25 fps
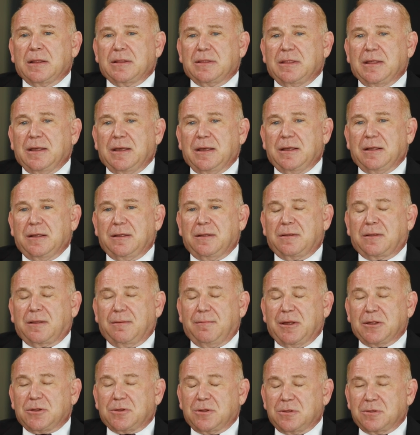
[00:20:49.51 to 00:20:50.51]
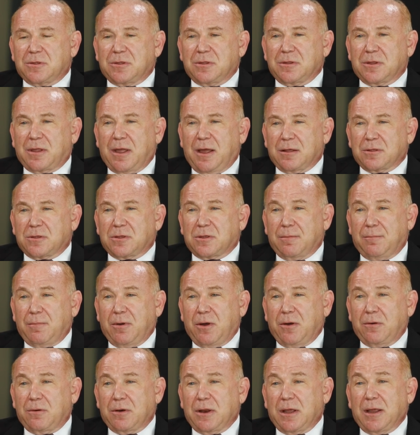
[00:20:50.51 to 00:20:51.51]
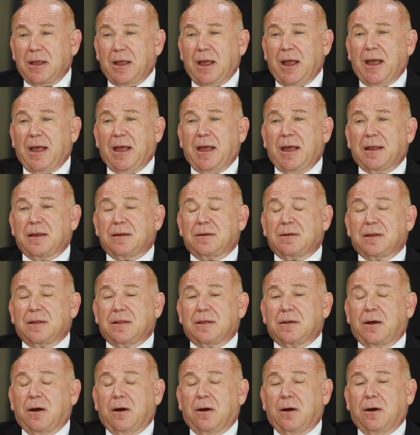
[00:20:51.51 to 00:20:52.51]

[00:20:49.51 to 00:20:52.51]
the dimensions and testimony and